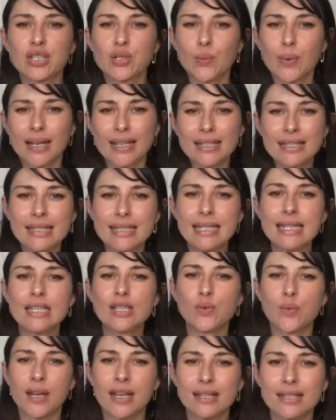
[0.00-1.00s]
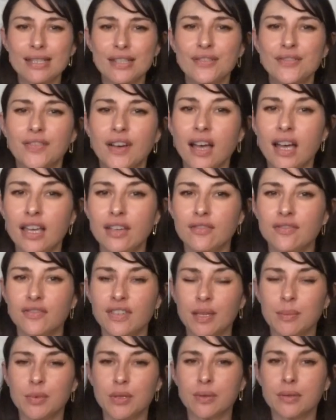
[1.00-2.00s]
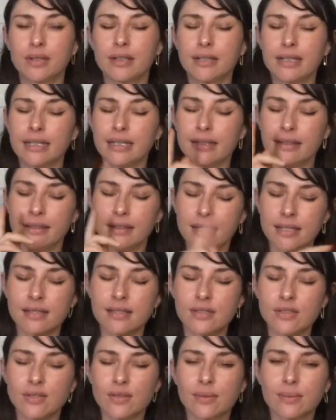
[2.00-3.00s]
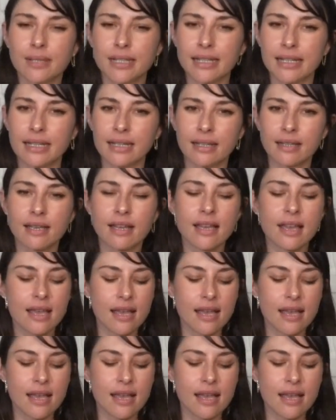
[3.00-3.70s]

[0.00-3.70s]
2025, February. This is your reading.